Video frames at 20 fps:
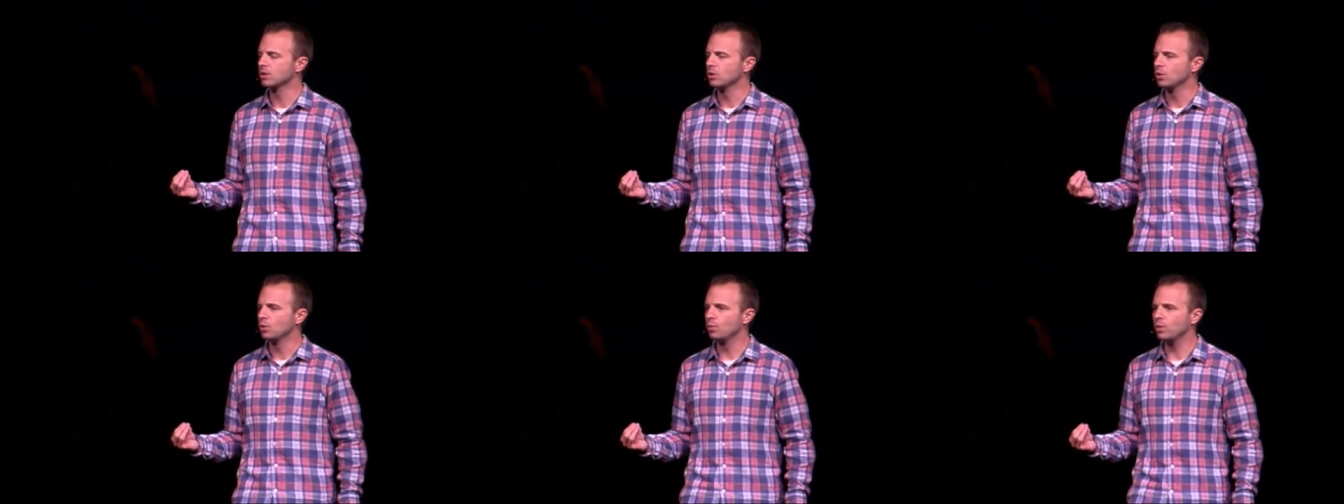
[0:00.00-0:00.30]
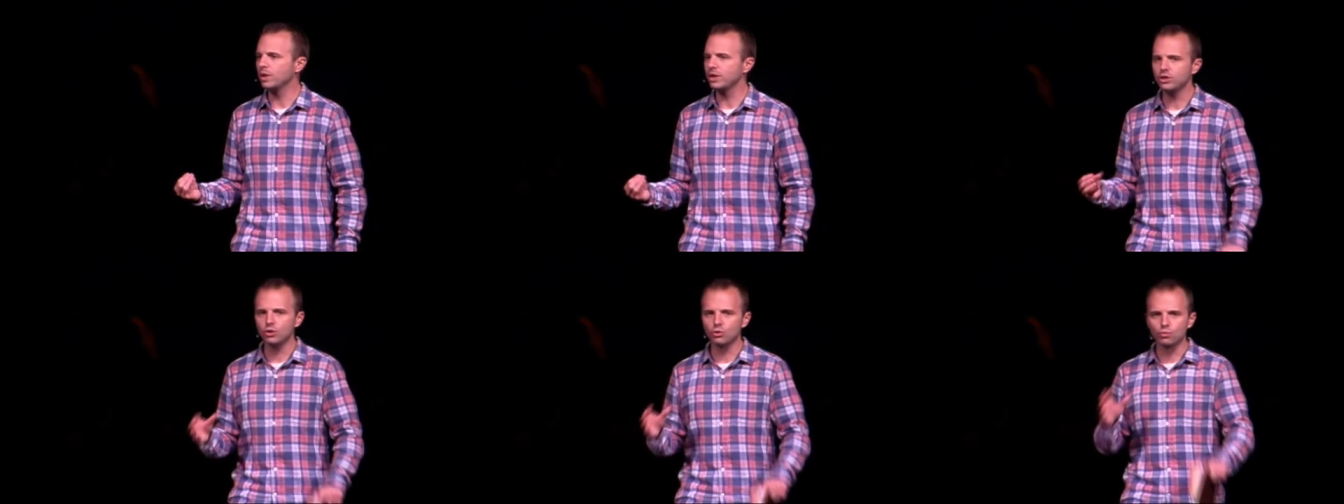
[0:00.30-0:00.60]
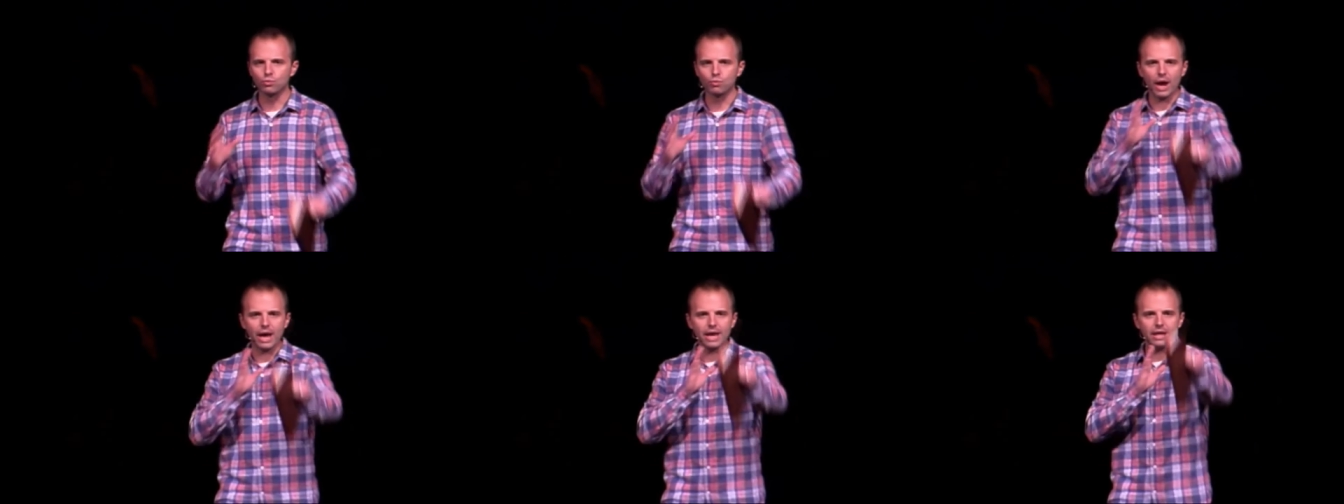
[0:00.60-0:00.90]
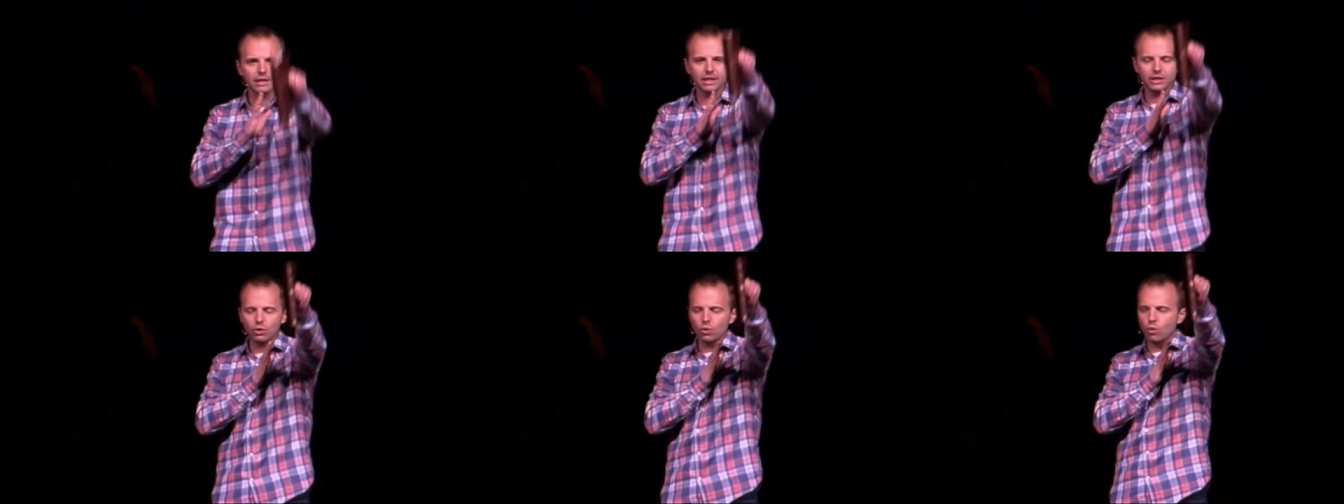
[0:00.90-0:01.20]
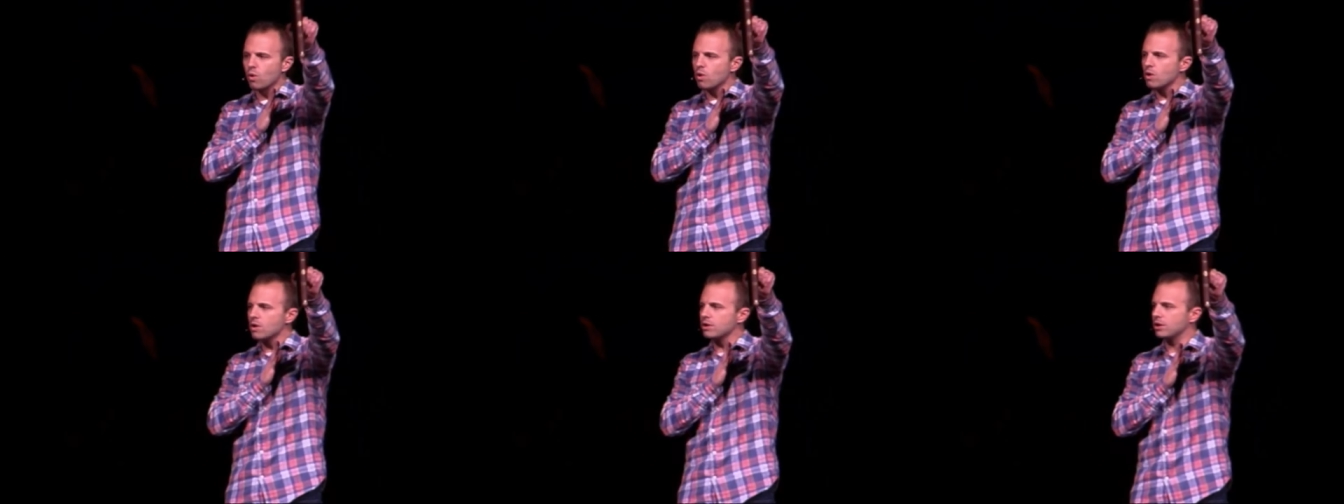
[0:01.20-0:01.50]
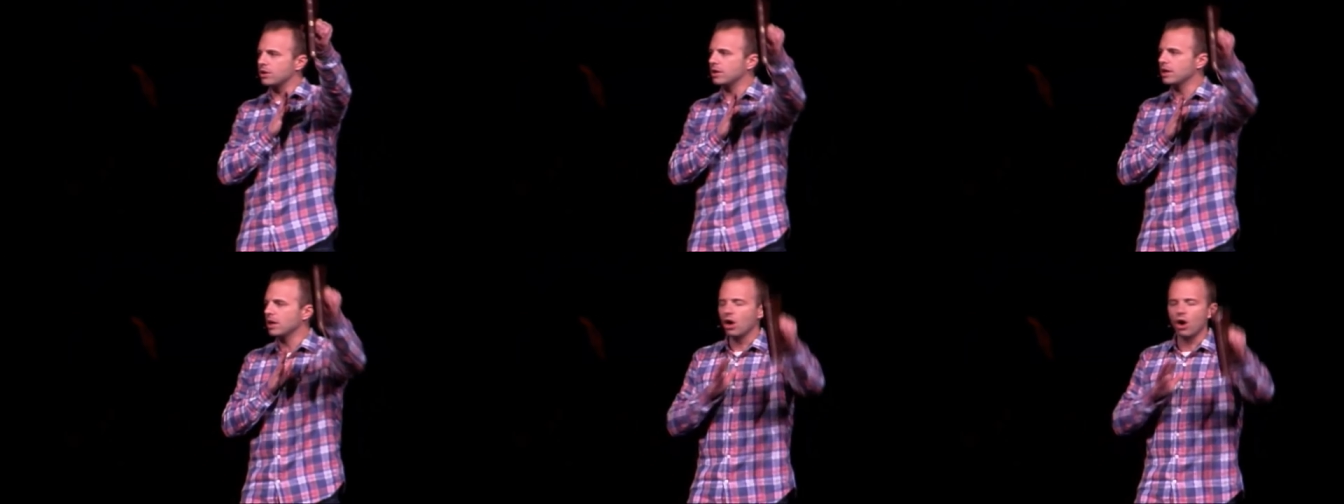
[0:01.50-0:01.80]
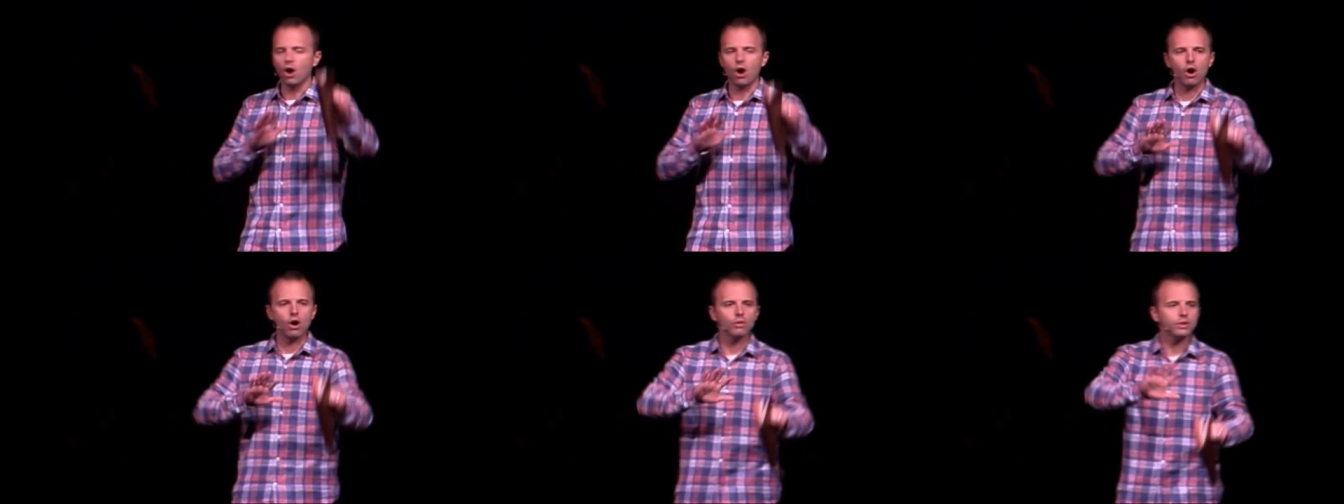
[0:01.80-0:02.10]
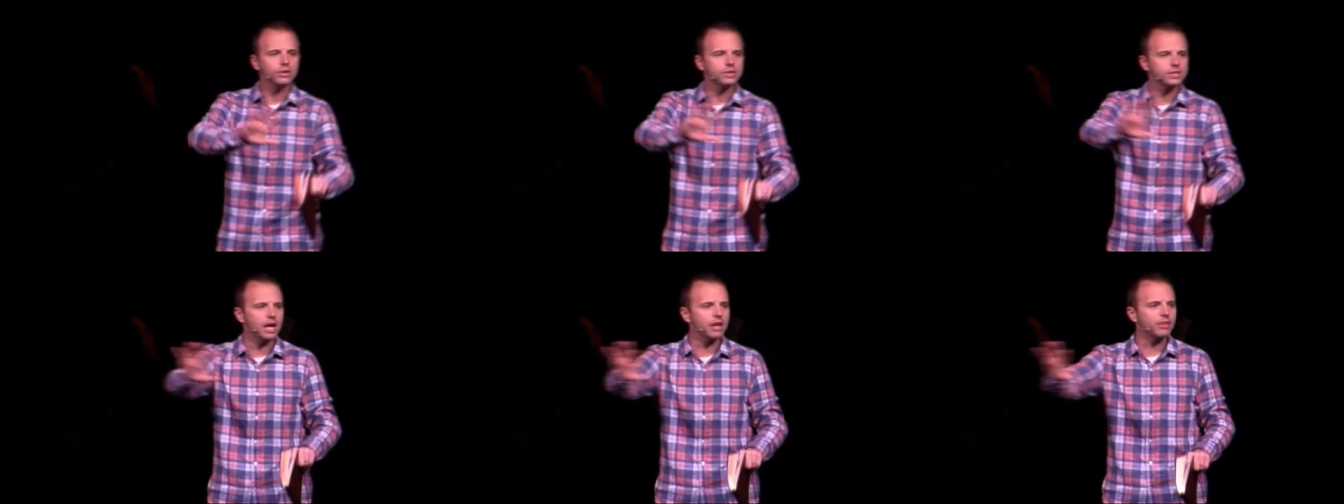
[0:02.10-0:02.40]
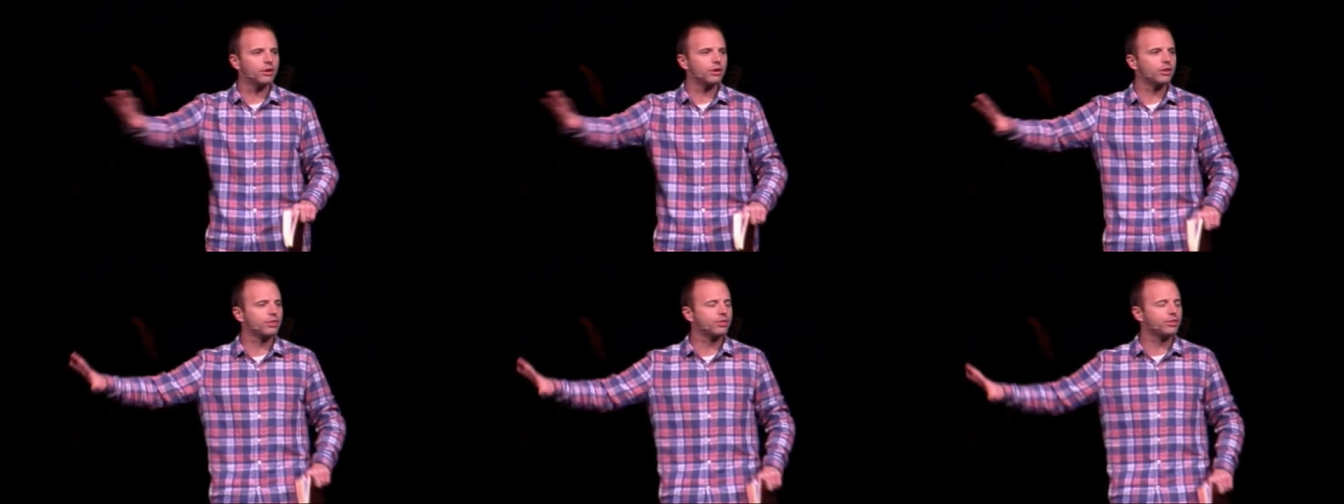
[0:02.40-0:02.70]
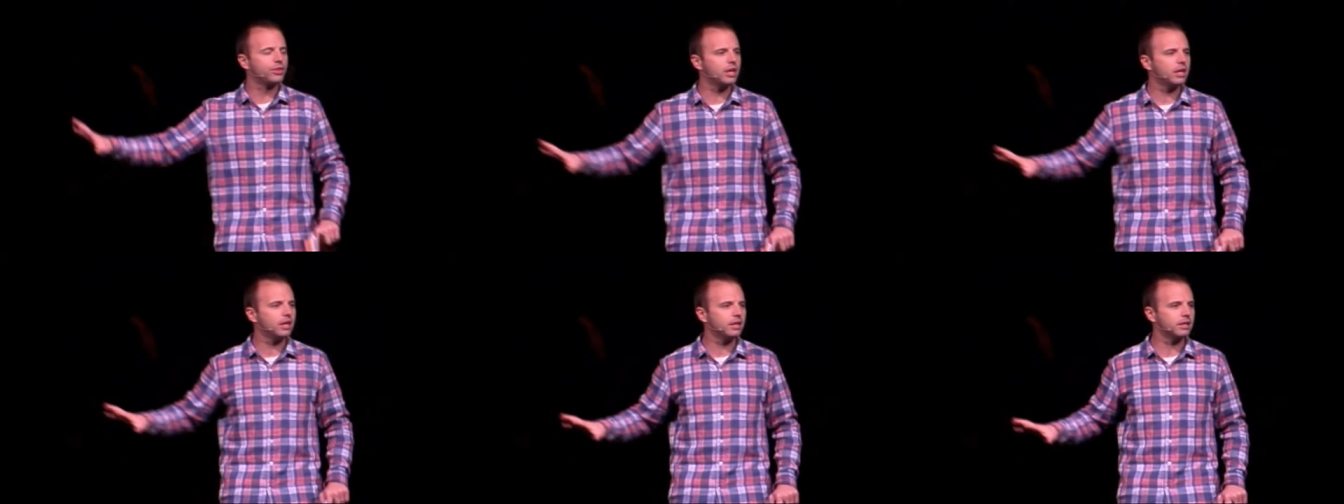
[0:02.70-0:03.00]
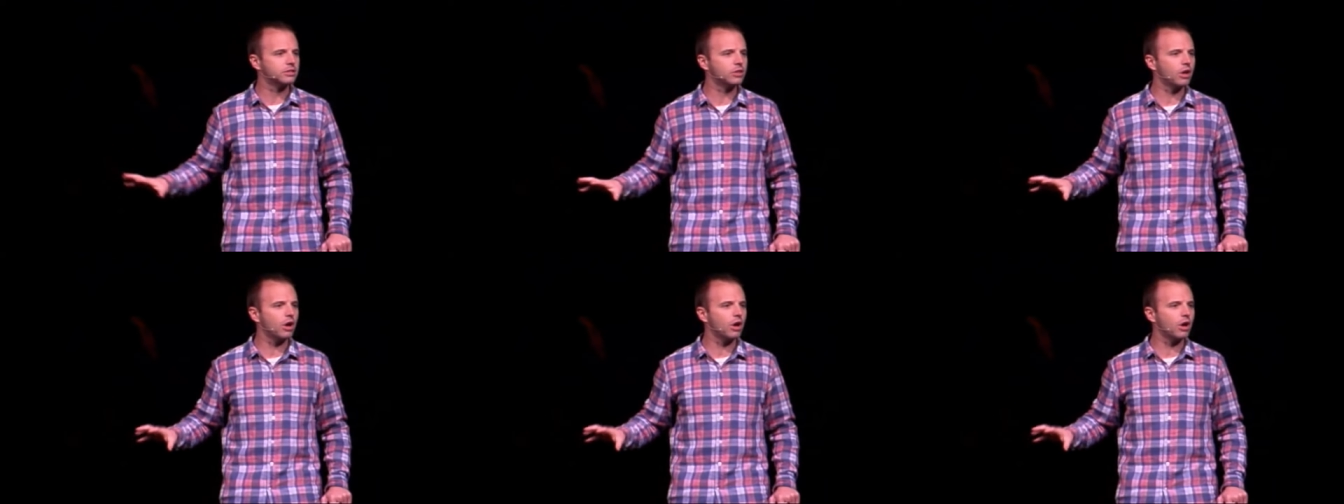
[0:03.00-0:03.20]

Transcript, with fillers: When you're rightly ordered, all those other things,